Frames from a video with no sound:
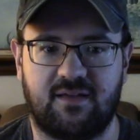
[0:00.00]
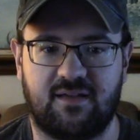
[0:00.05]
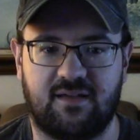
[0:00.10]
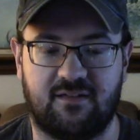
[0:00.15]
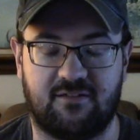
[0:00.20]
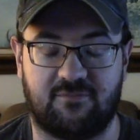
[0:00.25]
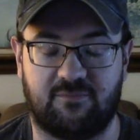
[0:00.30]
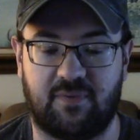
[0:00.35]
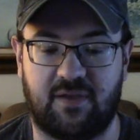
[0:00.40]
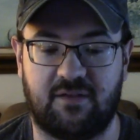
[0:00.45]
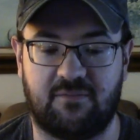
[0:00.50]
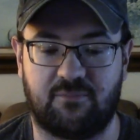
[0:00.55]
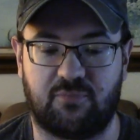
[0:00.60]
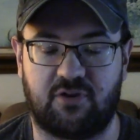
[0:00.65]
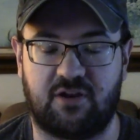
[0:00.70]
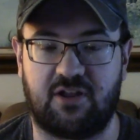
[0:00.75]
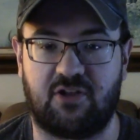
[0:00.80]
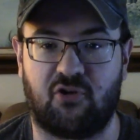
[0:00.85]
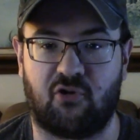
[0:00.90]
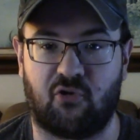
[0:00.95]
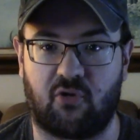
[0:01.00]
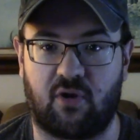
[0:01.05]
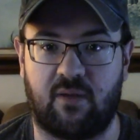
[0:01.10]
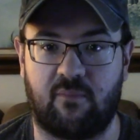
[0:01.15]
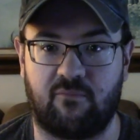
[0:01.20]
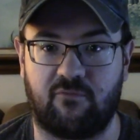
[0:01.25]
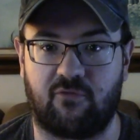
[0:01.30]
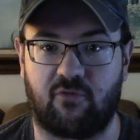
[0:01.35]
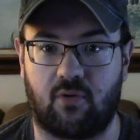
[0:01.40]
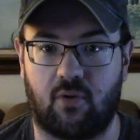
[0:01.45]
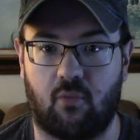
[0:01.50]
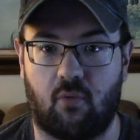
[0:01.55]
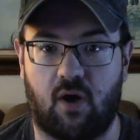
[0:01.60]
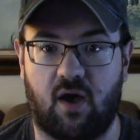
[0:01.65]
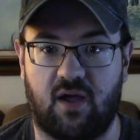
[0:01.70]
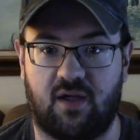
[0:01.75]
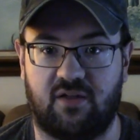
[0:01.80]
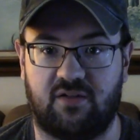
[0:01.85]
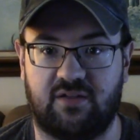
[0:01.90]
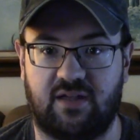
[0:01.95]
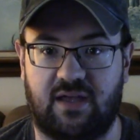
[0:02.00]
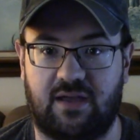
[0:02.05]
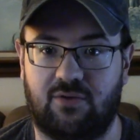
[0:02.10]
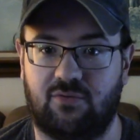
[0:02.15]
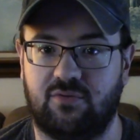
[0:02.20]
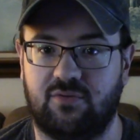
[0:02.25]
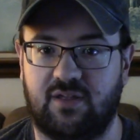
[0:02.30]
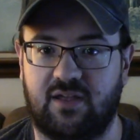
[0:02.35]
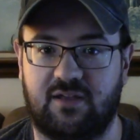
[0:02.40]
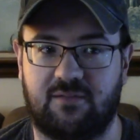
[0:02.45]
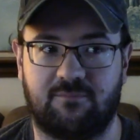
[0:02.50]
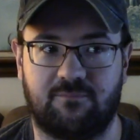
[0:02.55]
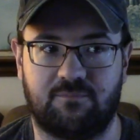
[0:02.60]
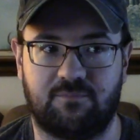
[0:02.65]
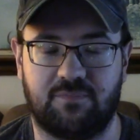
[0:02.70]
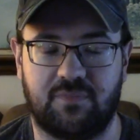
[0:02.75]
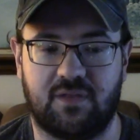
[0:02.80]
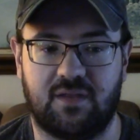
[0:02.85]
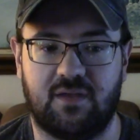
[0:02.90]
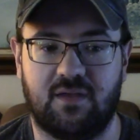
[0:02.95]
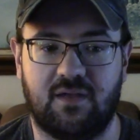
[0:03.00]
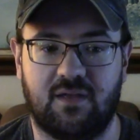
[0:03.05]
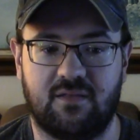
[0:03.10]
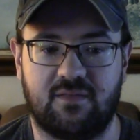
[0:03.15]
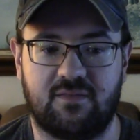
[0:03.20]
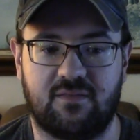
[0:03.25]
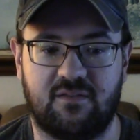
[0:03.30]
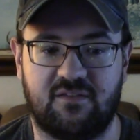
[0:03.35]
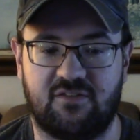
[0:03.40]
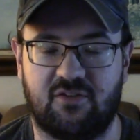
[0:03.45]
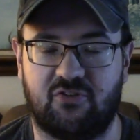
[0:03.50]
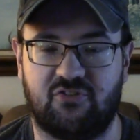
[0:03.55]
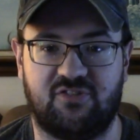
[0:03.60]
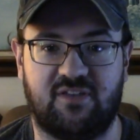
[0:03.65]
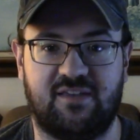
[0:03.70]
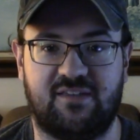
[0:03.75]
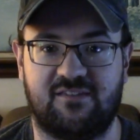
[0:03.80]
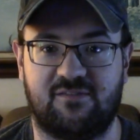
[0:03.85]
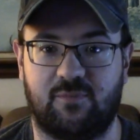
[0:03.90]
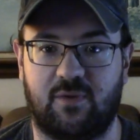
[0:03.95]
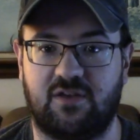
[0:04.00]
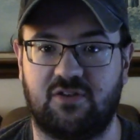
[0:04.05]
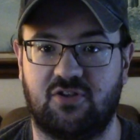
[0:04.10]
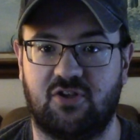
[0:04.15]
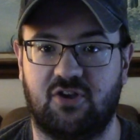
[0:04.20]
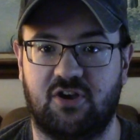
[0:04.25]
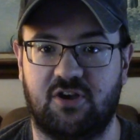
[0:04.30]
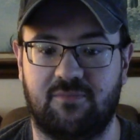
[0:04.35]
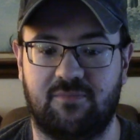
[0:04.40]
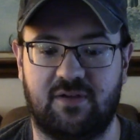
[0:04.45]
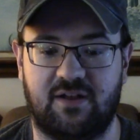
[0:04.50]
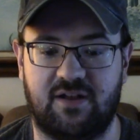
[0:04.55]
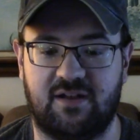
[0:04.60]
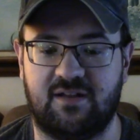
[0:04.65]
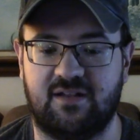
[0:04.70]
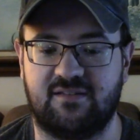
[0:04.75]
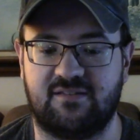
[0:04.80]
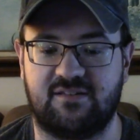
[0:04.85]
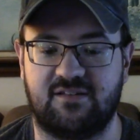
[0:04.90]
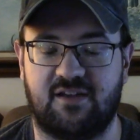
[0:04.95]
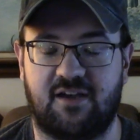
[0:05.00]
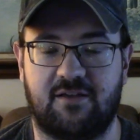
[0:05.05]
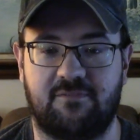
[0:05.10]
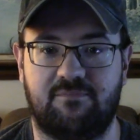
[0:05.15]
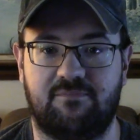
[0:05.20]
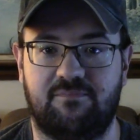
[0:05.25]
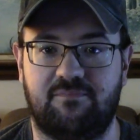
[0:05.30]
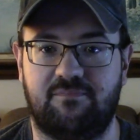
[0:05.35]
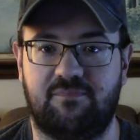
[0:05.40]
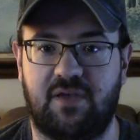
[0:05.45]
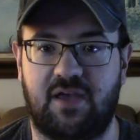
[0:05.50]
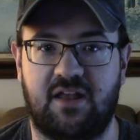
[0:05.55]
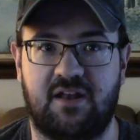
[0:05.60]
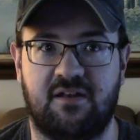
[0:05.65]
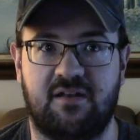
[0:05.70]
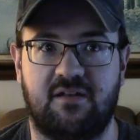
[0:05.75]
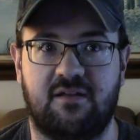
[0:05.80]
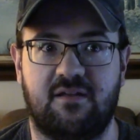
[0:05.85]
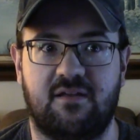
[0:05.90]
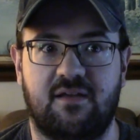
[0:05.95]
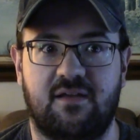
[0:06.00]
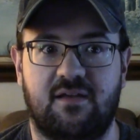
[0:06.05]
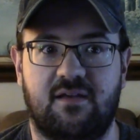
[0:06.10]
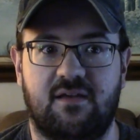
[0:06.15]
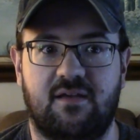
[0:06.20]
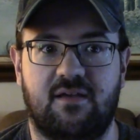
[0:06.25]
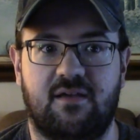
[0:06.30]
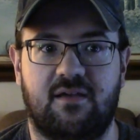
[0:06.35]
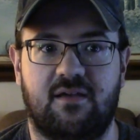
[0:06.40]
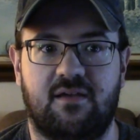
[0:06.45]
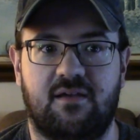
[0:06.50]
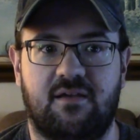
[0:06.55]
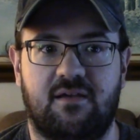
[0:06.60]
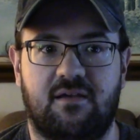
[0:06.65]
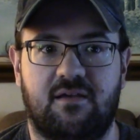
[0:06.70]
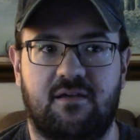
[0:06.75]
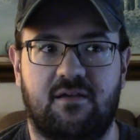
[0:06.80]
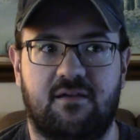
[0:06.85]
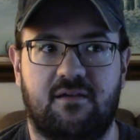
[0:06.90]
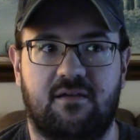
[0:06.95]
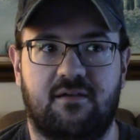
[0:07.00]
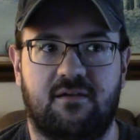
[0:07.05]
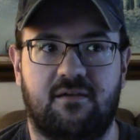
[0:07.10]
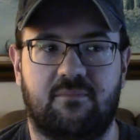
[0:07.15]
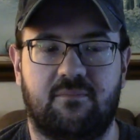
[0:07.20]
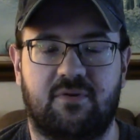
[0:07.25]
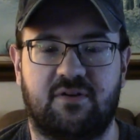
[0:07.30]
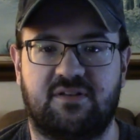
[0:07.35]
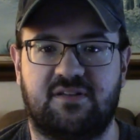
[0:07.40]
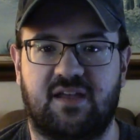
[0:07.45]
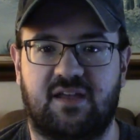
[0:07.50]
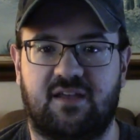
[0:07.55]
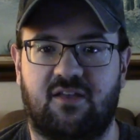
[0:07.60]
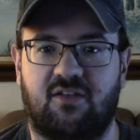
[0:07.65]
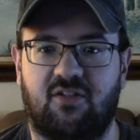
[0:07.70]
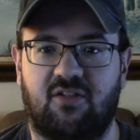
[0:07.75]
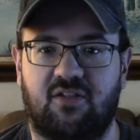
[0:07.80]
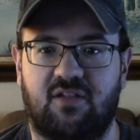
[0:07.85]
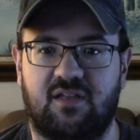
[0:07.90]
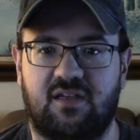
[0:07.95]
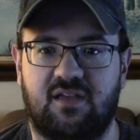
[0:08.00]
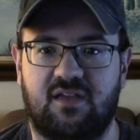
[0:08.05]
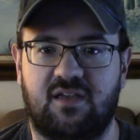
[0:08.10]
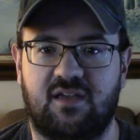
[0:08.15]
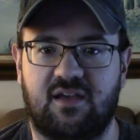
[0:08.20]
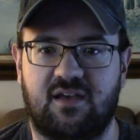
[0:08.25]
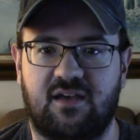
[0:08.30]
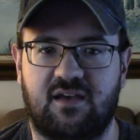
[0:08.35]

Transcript: It's been pretty grim for a while now. Like, this whole season's been good, but it has not been particularly